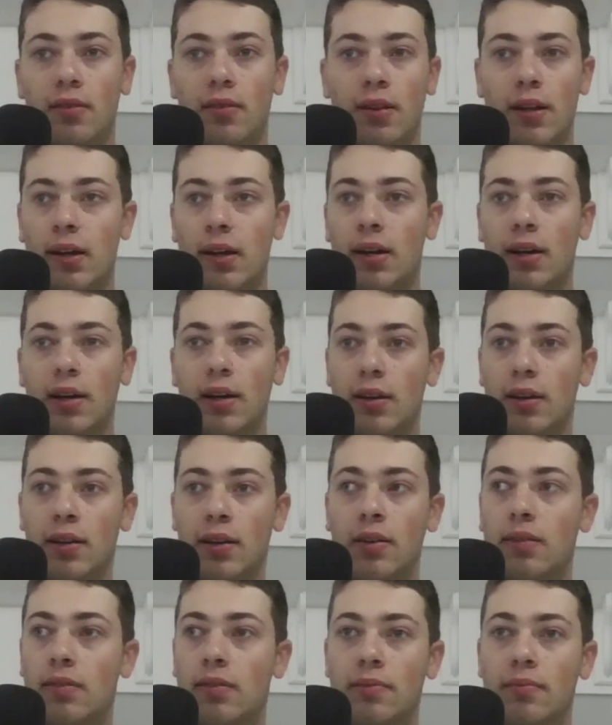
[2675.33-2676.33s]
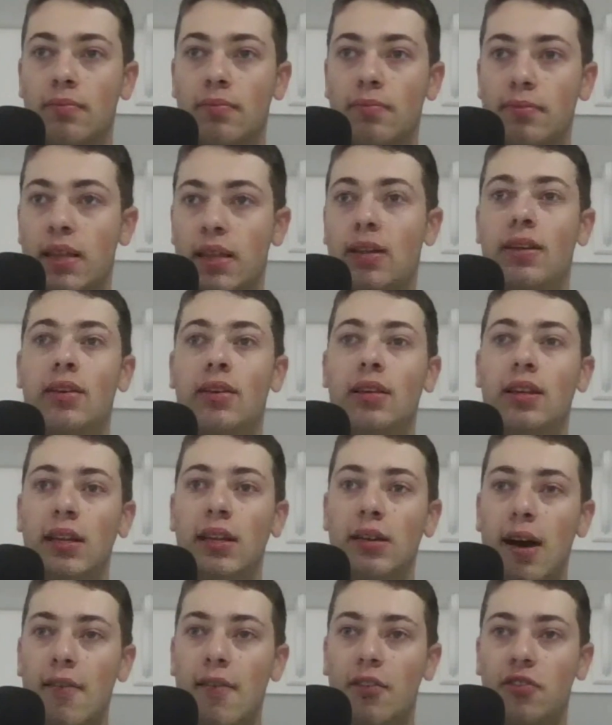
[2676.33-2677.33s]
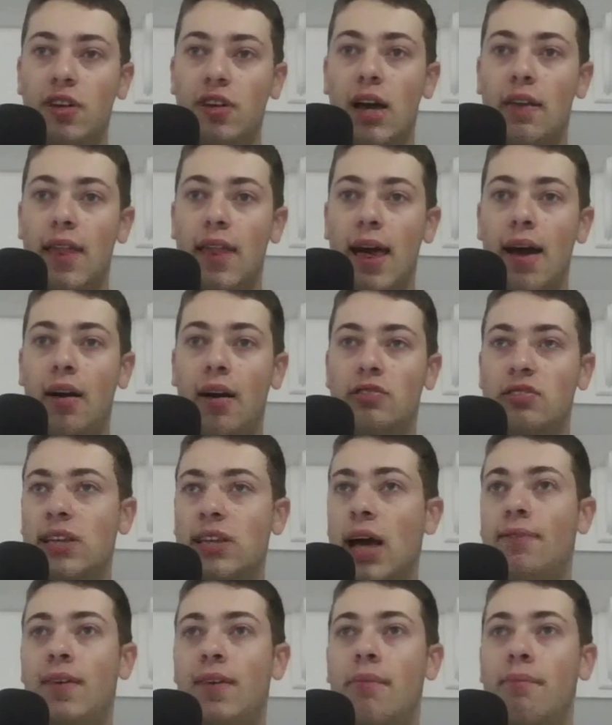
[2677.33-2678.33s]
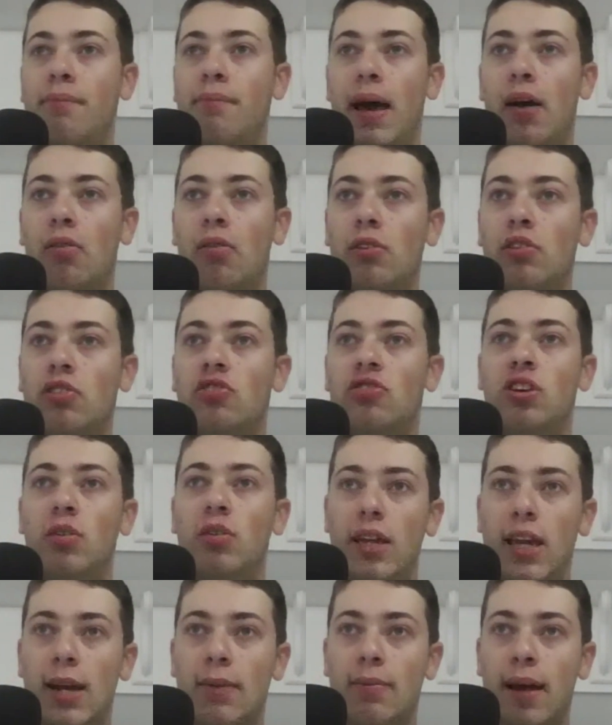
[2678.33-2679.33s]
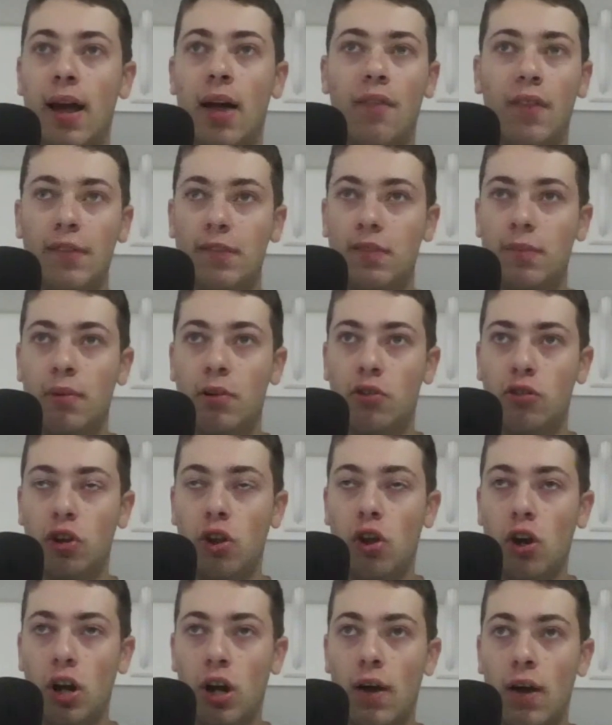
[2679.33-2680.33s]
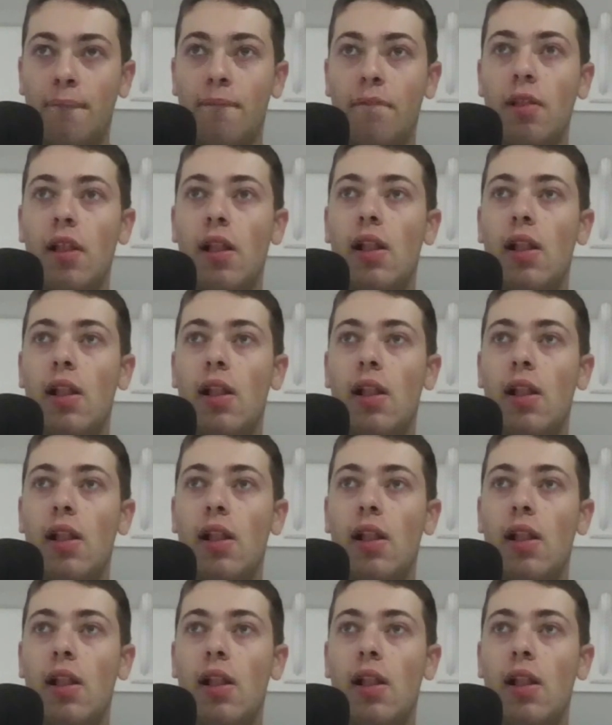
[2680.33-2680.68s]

Neil Everett's gone now. Scott Van Pelt is still here, but I don't think for much longer.